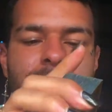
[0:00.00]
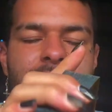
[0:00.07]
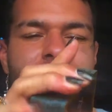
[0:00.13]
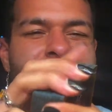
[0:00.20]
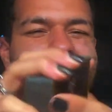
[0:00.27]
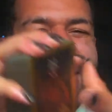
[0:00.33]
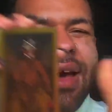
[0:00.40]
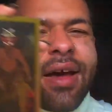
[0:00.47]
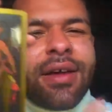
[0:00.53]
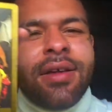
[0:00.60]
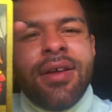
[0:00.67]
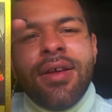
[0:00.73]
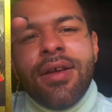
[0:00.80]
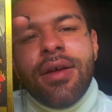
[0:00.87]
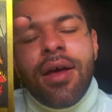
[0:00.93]
Yeah,
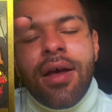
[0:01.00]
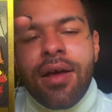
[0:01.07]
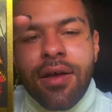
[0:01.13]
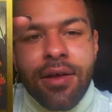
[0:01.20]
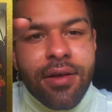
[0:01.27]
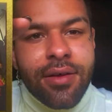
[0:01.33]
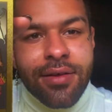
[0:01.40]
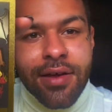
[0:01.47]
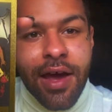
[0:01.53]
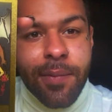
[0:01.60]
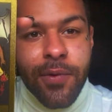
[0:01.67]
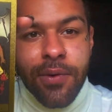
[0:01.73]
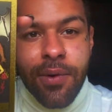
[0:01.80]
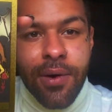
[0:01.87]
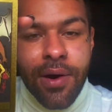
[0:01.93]

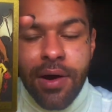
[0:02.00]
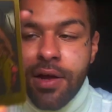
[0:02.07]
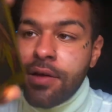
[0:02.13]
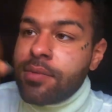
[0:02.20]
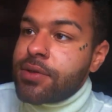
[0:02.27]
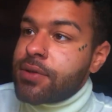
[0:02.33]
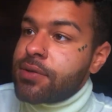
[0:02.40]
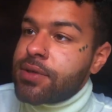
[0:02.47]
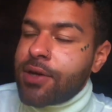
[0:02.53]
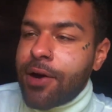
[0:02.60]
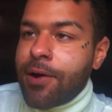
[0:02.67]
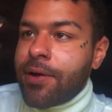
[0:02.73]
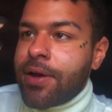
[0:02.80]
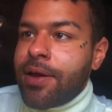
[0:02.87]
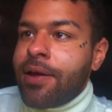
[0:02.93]
Capricorn, I am so
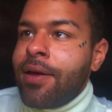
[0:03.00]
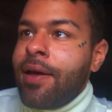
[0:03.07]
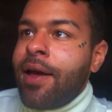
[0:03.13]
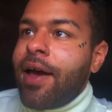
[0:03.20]
sorry.